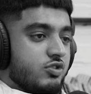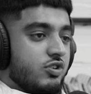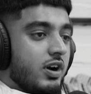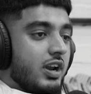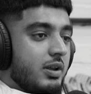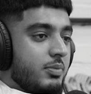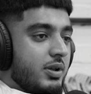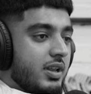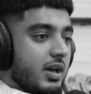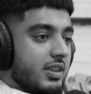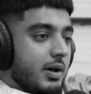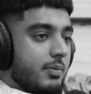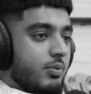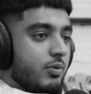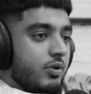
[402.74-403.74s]
trialing me at
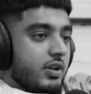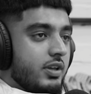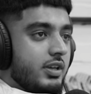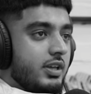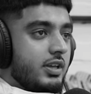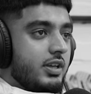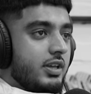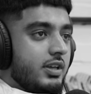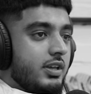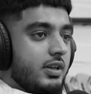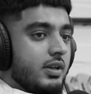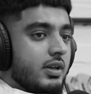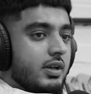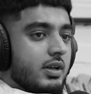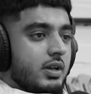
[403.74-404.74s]
that point.
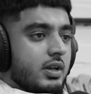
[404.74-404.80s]
He